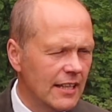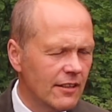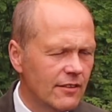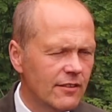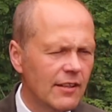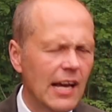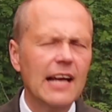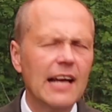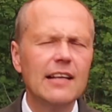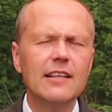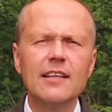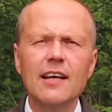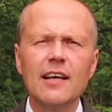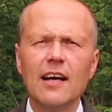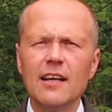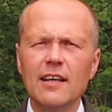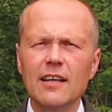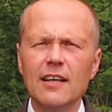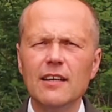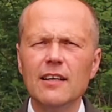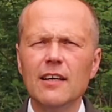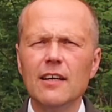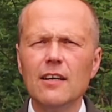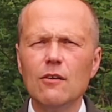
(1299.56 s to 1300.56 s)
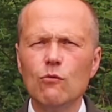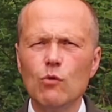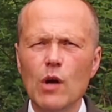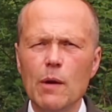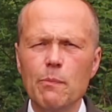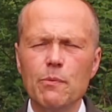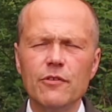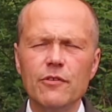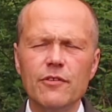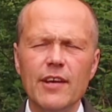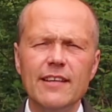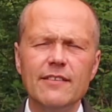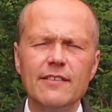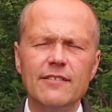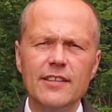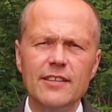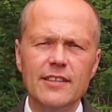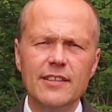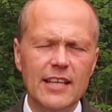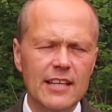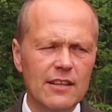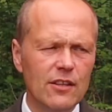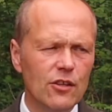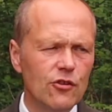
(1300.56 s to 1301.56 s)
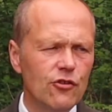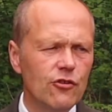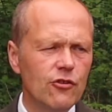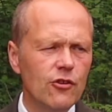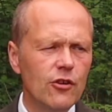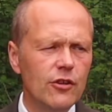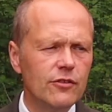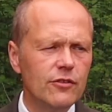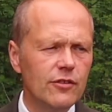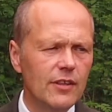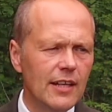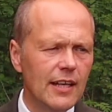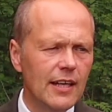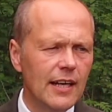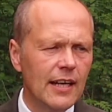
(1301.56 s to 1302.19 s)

and tan color represented in the shirt.